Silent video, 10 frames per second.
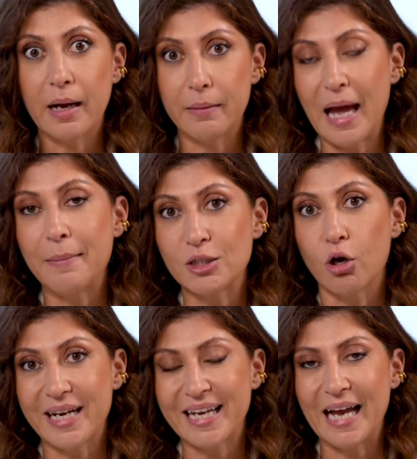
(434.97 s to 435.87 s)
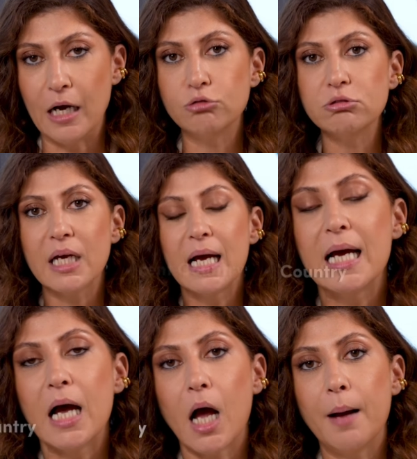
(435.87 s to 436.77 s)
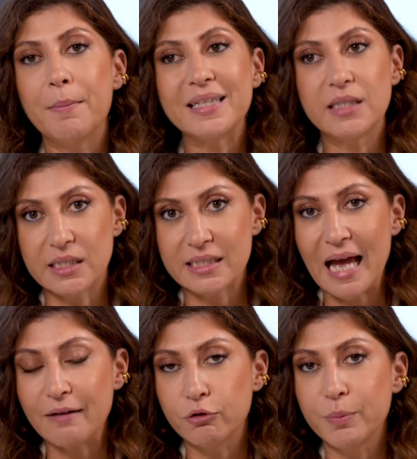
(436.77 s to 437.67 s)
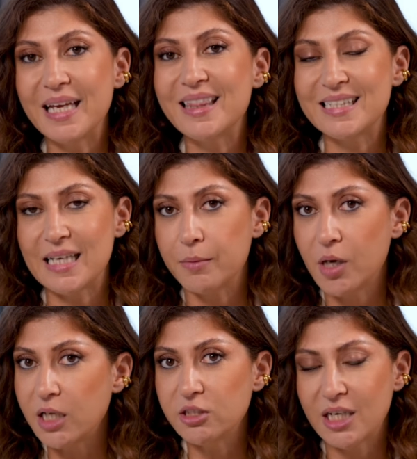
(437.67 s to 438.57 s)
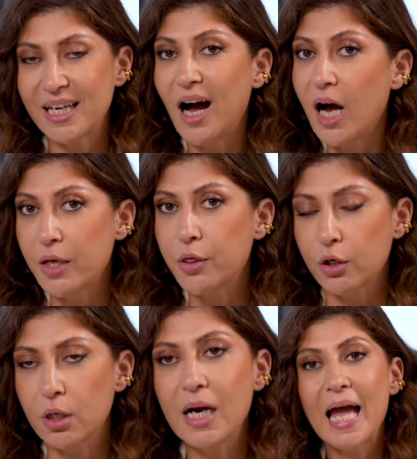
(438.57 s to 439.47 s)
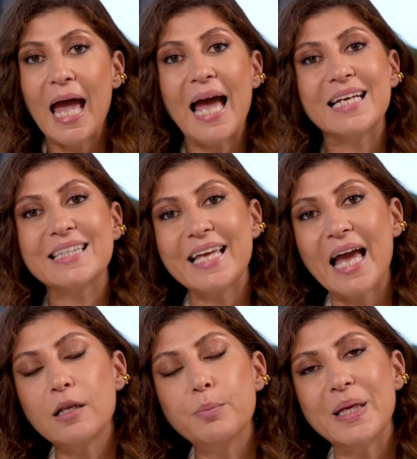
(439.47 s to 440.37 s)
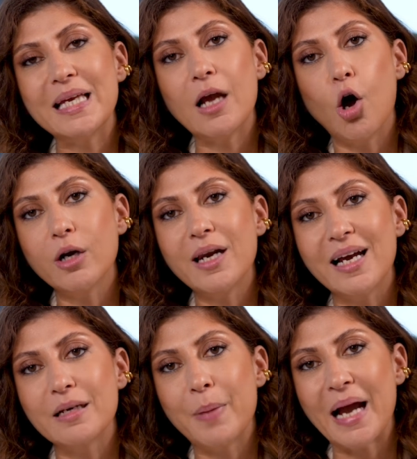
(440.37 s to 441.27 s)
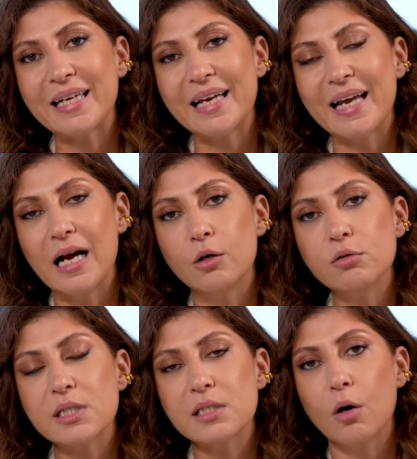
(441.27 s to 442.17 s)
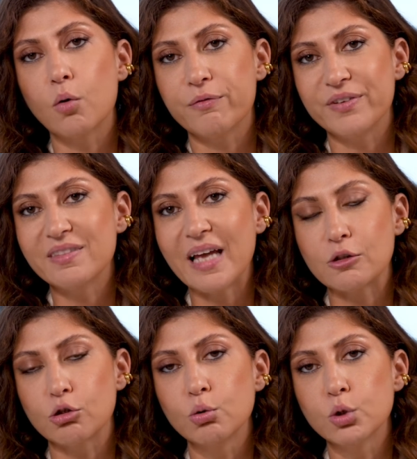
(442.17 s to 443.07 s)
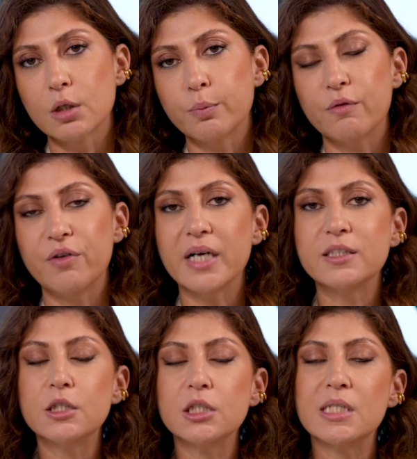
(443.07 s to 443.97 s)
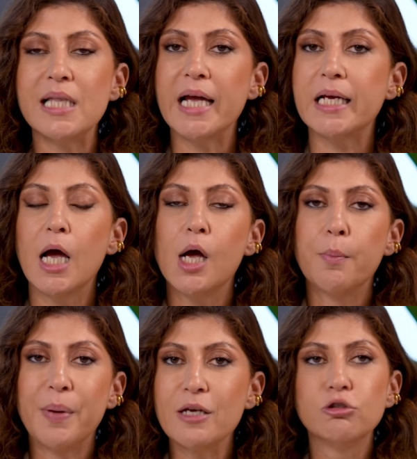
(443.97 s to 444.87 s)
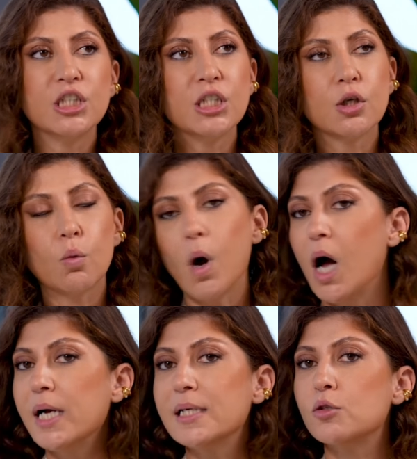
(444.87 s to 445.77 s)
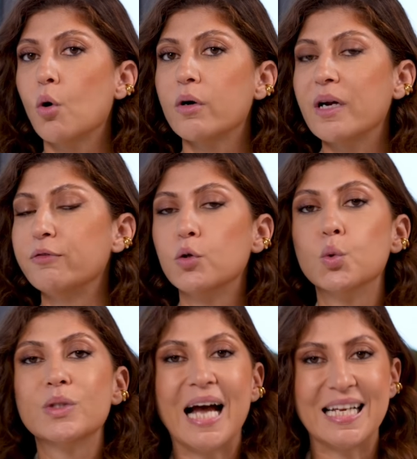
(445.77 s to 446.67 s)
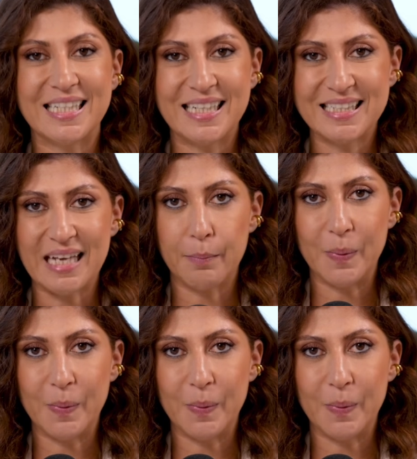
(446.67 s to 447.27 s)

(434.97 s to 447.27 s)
Amazon account. It doesn't have to be in the same country either. And it can be online bank accounts or fintech solution providers like Payoneer, Wise, or Revolut as an example.